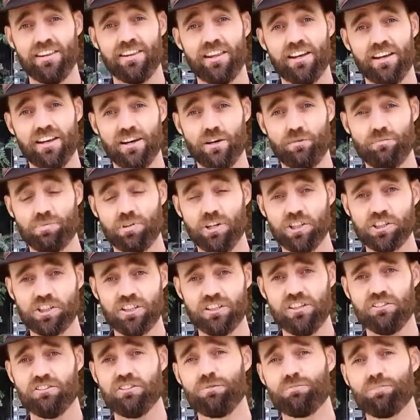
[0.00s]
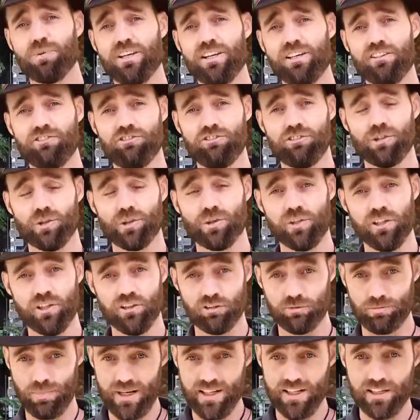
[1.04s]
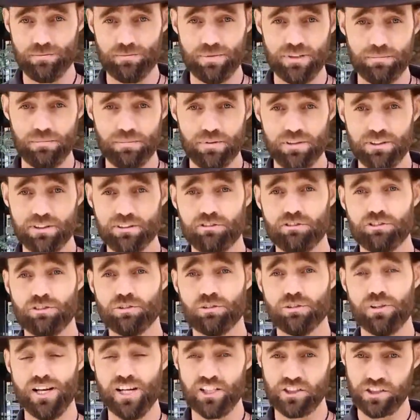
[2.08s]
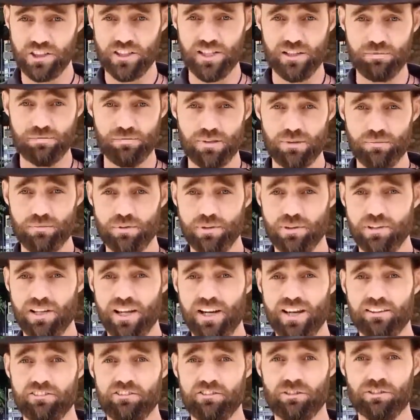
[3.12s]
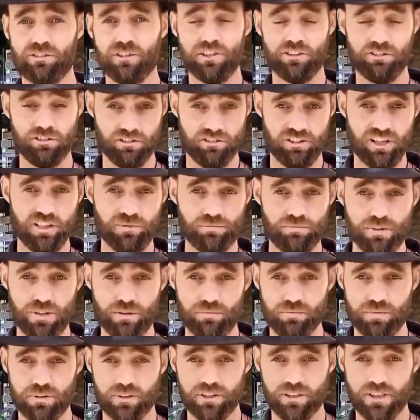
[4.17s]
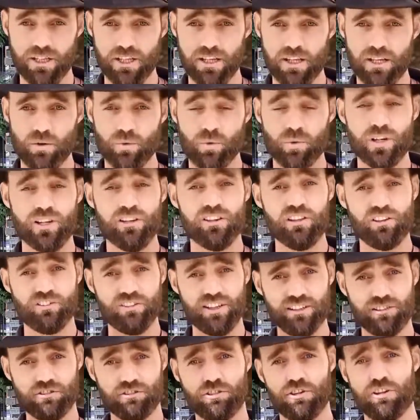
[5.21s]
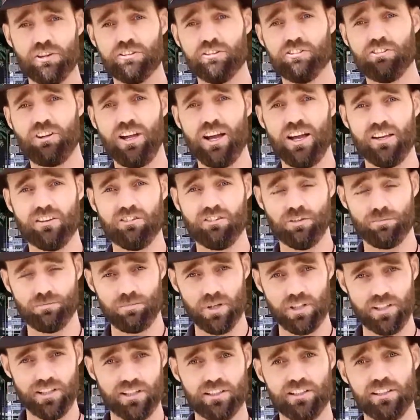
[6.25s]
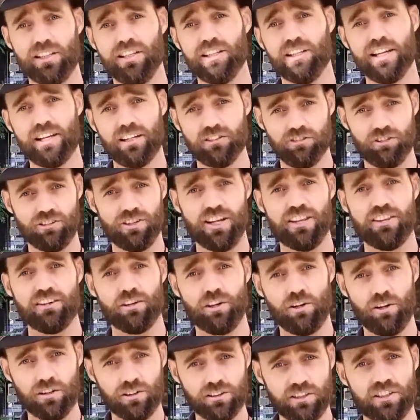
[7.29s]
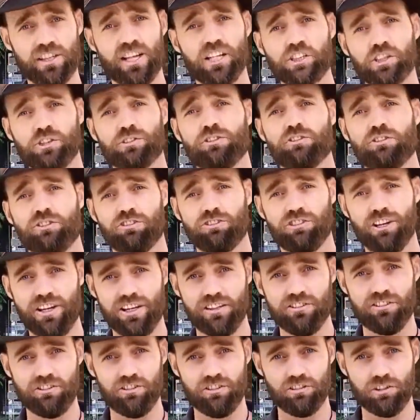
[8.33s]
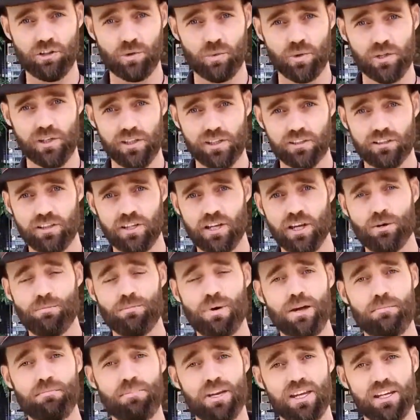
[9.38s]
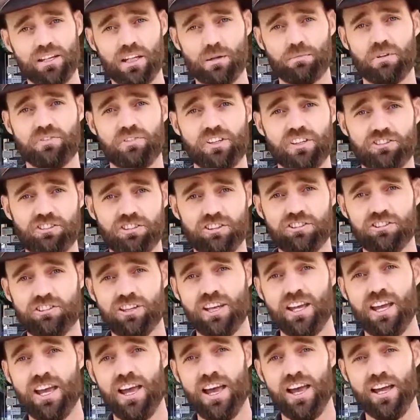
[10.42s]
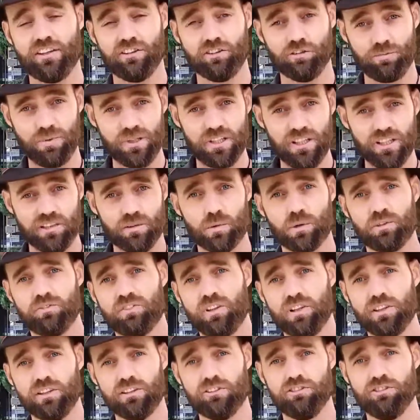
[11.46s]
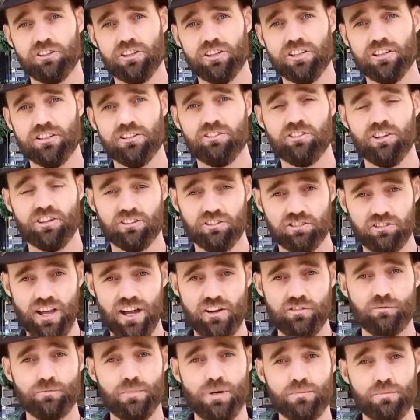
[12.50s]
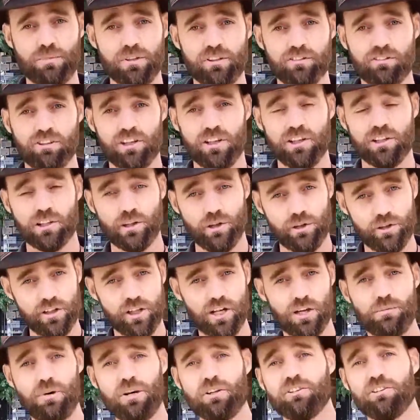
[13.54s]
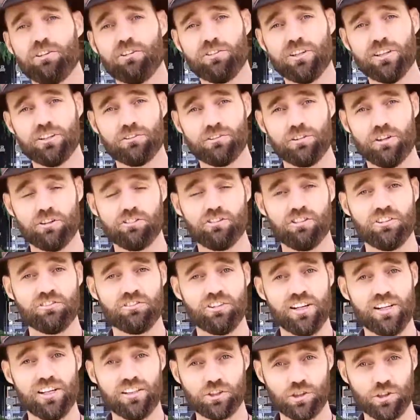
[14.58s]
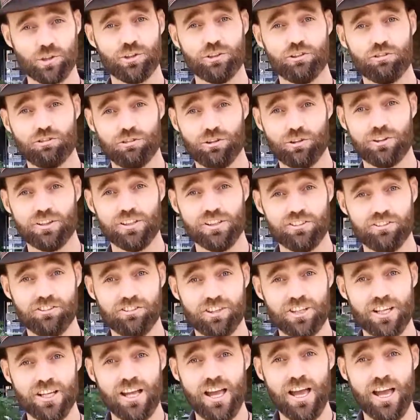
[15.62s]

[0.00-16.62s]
The project is in place to inspire people, to educate people, and to entertain people. Within the Red Cross, I symbolically link together all the national societies in the world by paying them a visit and speaking with volunteers and staff members, learning about the Red Cross and writing short stories.